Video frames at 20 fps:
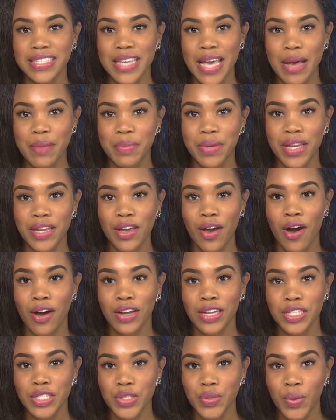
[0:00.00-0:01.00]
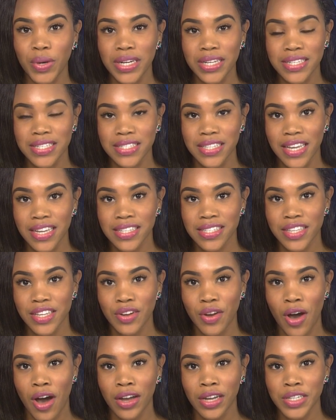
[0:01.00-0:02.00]
is happening August 26th
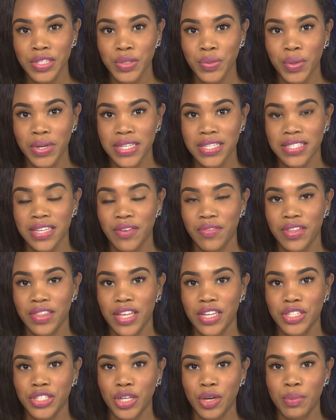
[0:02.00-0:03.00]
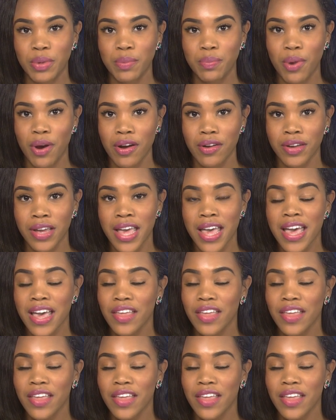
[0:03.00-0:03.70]
and August 27th at Sherman Park.